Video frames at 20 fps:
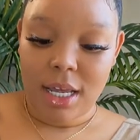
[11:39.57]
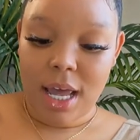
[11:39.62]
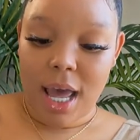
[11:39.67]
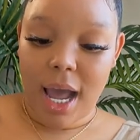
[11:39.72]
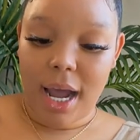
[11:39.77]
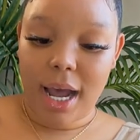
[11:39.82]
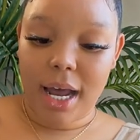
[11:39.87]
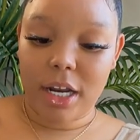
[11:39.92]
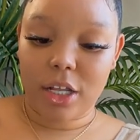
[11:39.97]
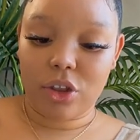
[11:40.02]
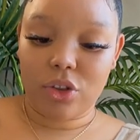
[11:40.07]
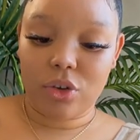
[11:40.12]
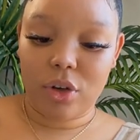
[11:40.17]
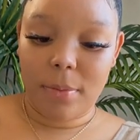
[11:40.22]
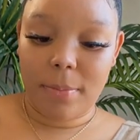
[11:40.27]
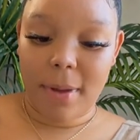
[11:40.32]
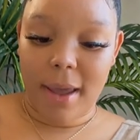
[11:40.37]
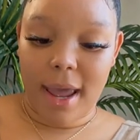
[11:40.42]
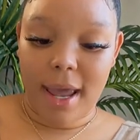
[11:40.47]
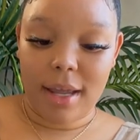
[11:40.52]
I got a
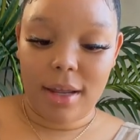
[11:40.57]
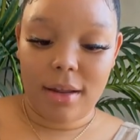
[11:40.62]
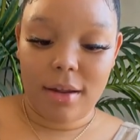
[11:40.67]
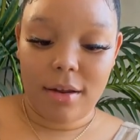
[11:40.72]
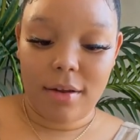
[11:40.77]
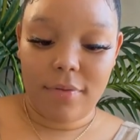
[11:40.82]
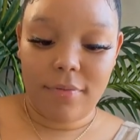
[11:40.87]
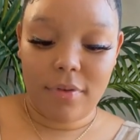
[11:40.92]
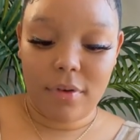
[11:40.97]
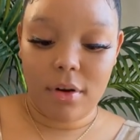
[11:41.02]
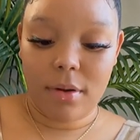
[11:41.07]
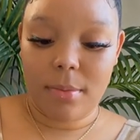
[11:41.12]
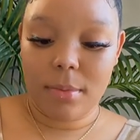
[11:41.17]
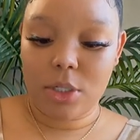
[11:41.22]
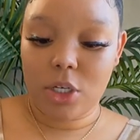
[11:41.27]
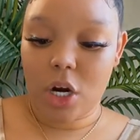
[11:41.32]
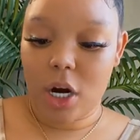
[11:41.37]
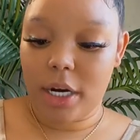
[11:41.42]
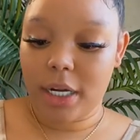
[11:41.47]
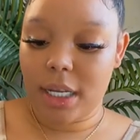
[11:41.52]
3-pack from
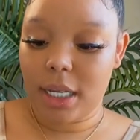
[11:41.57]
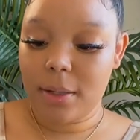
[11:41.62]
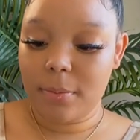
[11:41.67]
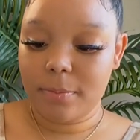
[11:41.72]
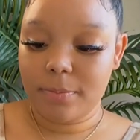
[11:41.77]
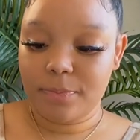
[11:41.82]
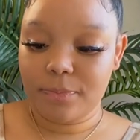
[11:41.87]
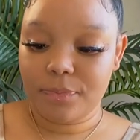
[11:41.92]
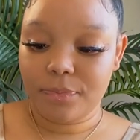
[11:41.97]
Target.